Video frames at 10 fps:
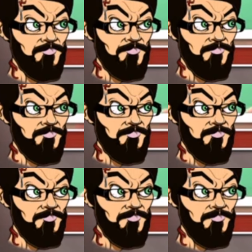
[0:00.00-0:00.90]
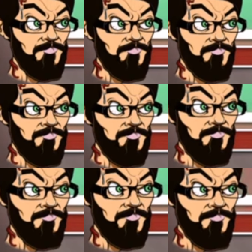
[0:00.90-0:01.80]

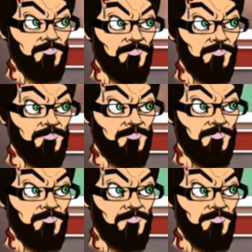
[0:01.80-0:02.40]
(not speaking)